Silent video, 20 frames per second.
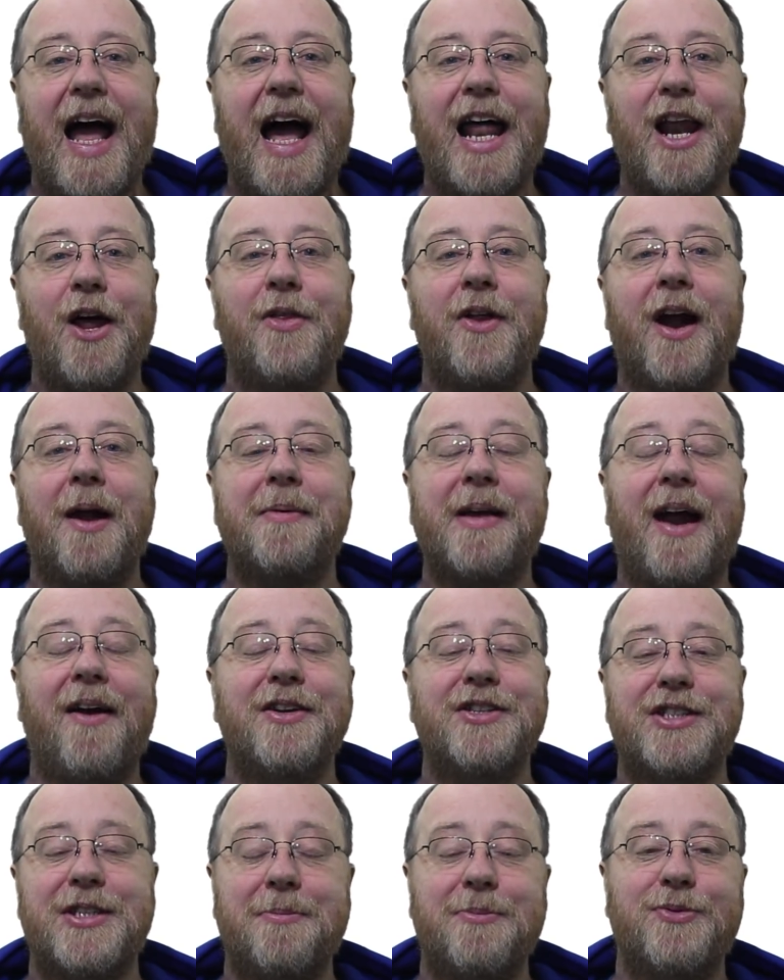Hello there, I'm
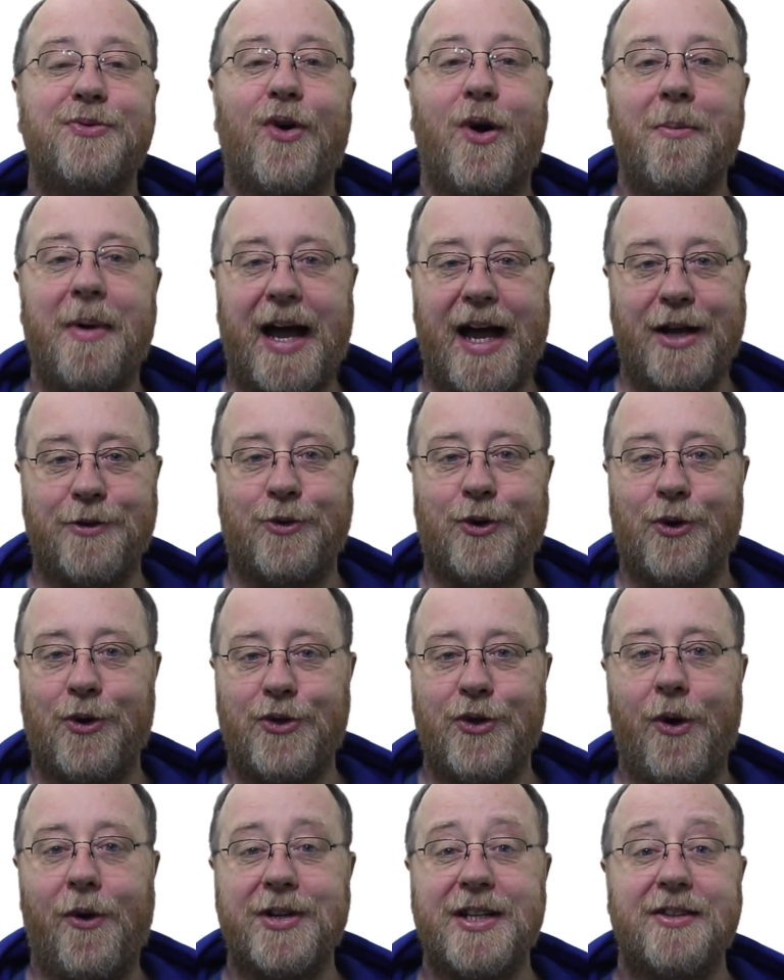Gary Sims from Android
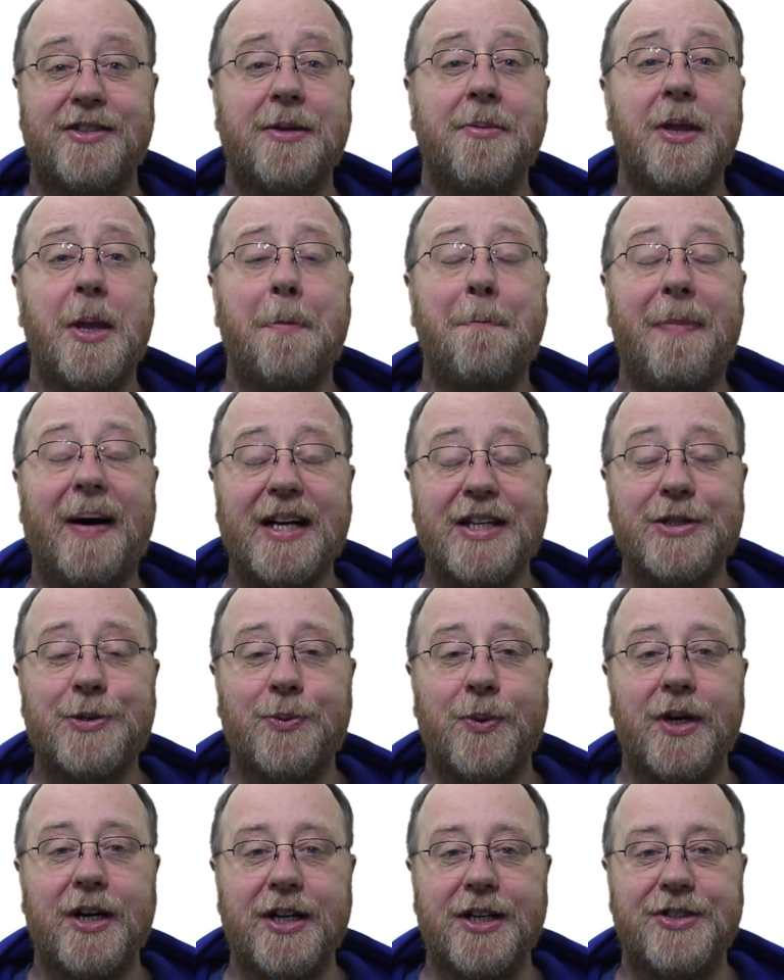Authority. Now, some of the
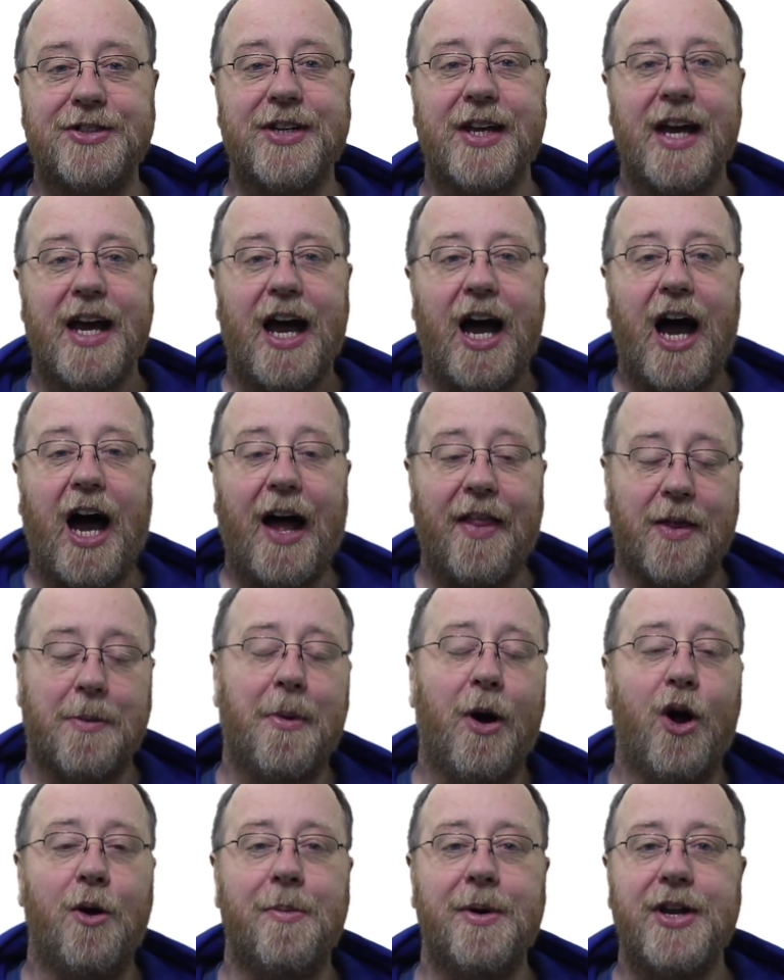buzzwords at the
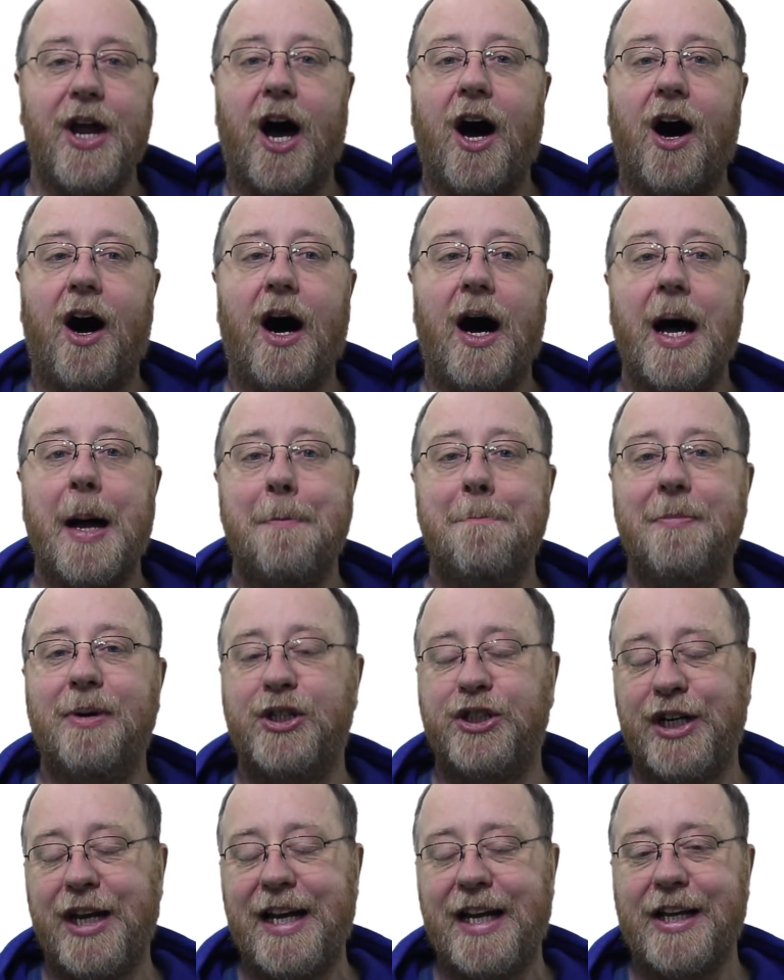moment are
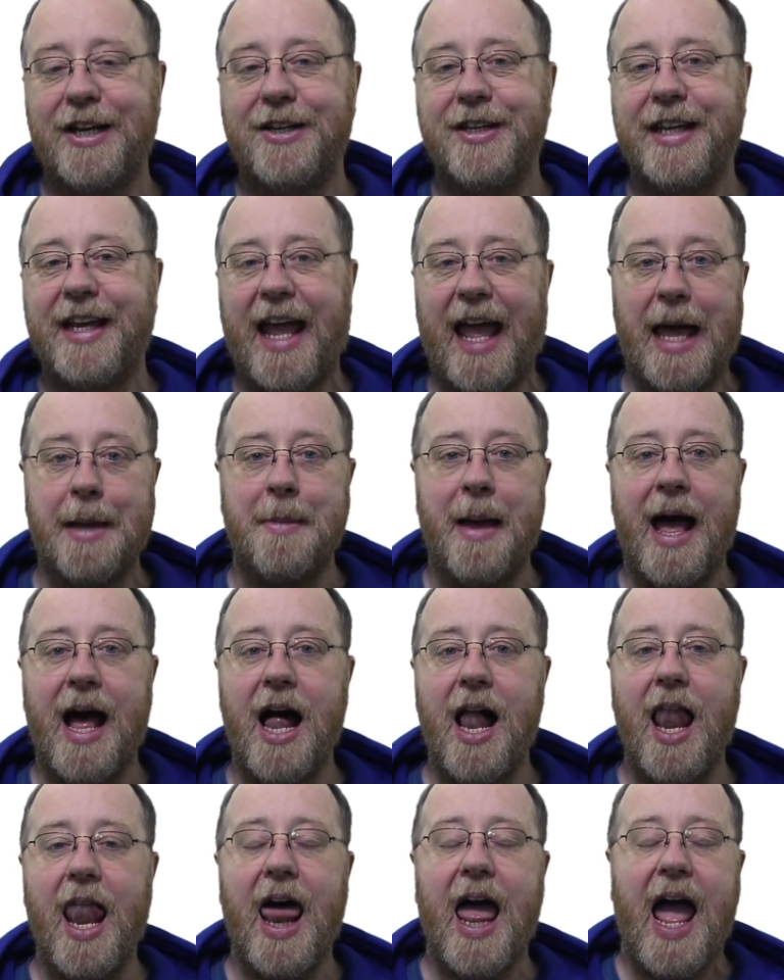machine learning,
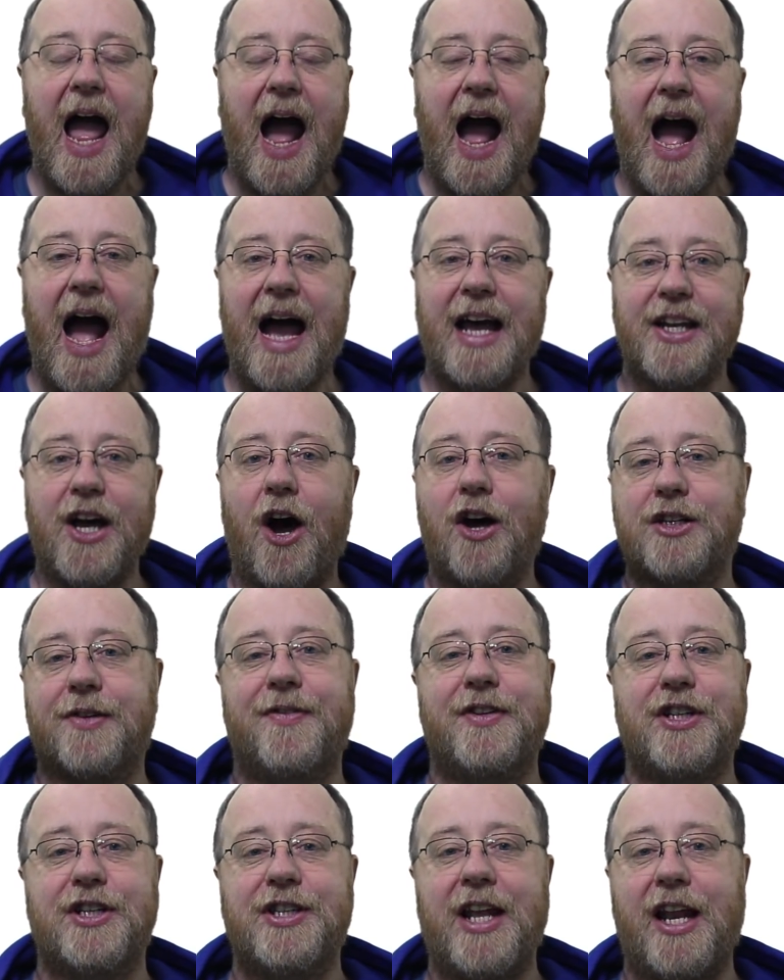ML, and
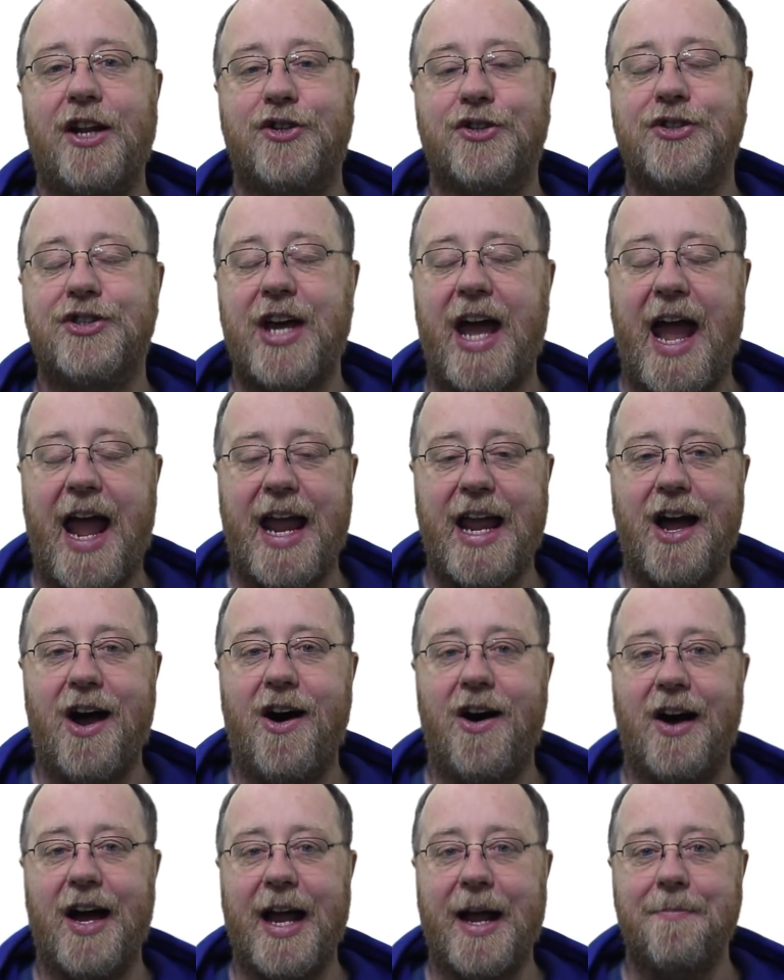artificial intelligence,
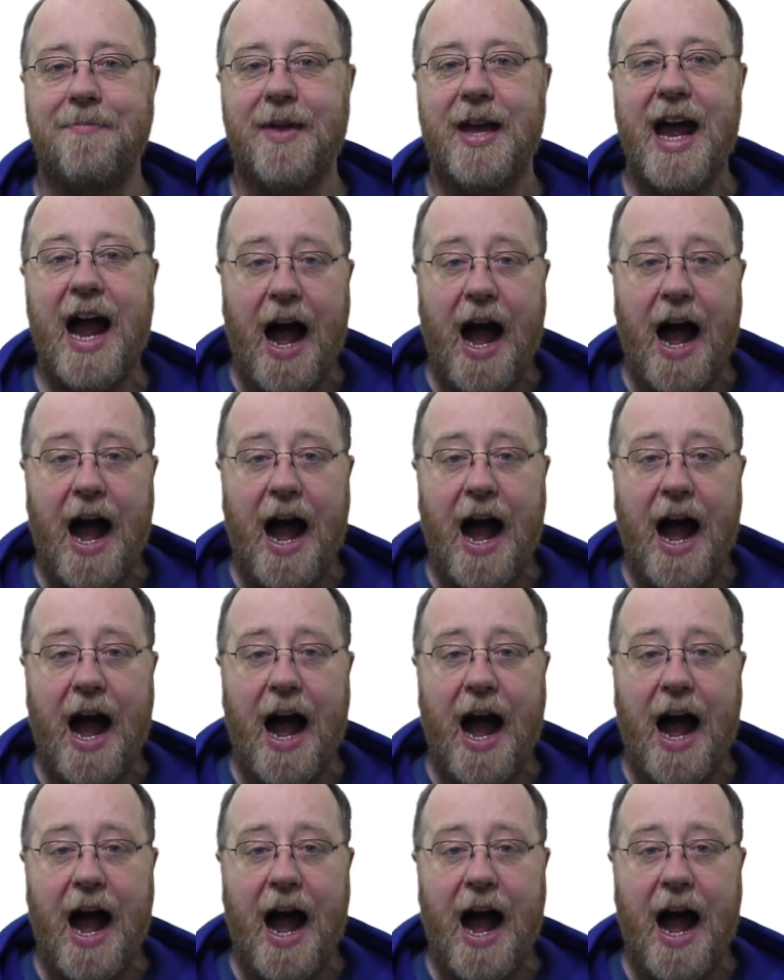AI.